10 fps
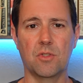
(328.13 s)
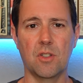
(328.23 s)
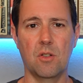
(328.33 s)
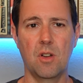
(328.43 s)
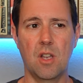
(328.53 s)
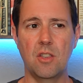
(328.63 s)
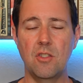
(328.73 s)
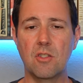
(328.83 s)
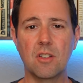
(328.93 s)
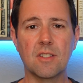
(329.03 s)
So
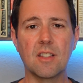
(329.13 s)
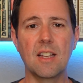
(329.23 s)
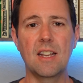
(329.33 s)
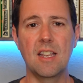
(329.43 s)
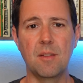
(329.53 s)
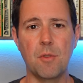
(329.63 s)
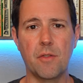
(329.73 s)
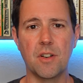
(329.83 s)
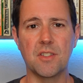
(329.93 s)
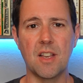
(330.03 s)
you could slide him
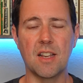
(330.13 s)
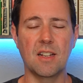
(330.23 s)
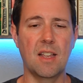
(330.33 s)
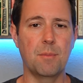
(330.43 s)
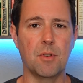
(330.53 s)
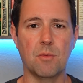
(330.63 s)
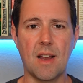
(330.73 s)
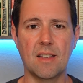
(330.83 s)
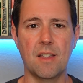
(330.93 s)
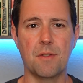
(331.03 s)
over at second and put
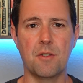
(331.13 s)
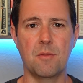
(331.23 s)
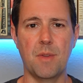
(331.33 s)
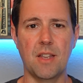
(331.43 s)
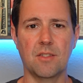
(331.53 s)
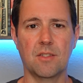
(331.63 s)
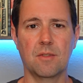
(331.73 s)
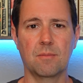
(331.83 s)
Riley at third base.